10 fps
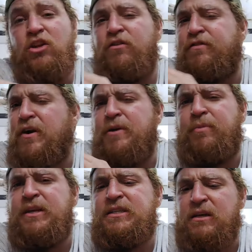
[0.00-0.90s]
look very
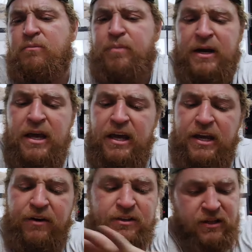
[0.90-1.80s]
pleasing. But
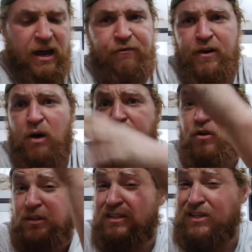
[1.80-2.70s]
here in South Africa, we've
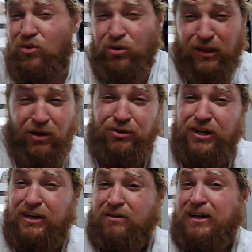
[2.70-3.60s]
got this thing called load
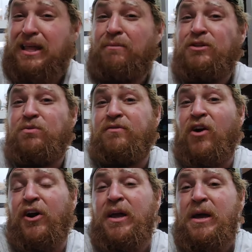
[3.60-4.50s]
shedding, right? That means we've
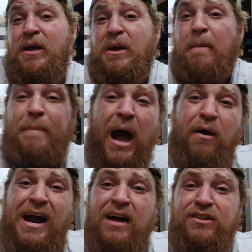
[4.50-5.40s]
got
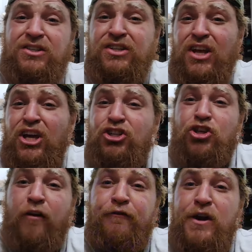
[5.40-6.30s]
power outages
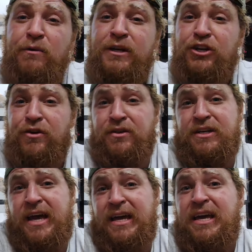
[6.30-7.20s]
so frequently during the
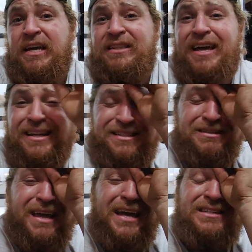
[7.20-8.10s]
day that
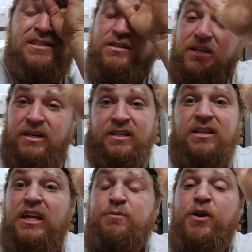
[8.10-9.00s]
it's tedious.
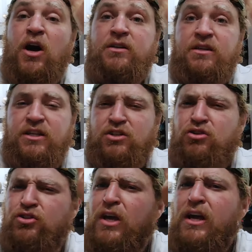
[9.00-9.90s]
It's beyond tedious
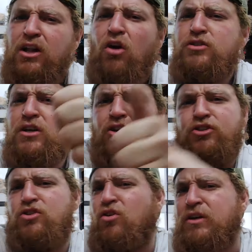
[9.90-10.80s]
because glass
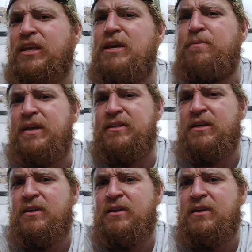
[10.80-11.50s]
enclosures can't keep heat.